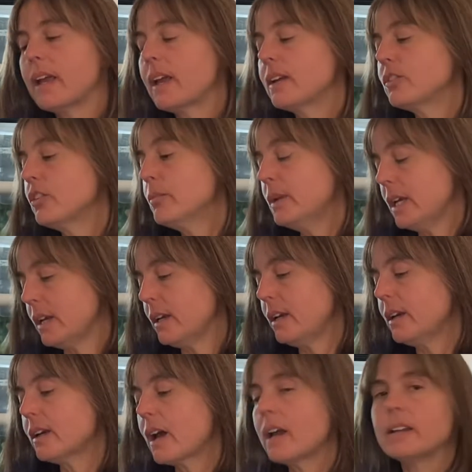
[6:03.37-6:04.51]
To
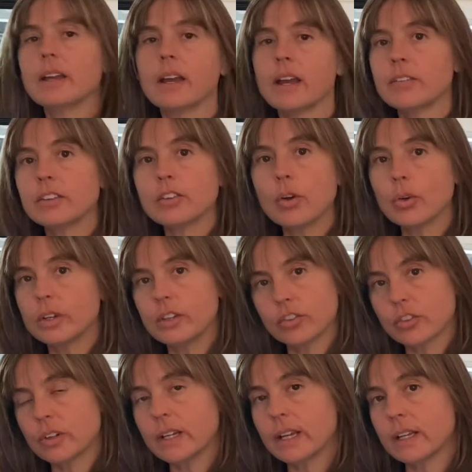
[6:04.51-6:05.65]
me, I have his whole
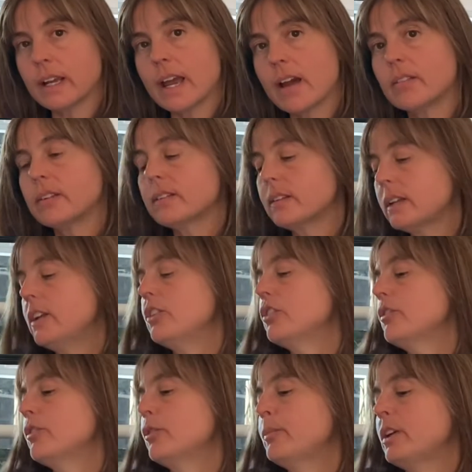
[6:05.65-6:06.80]
history and I have his lineage
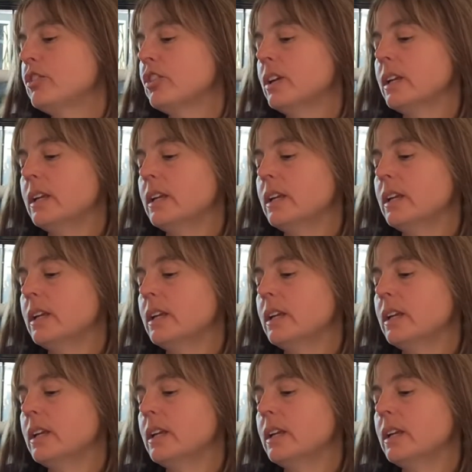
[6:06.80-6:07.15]
information.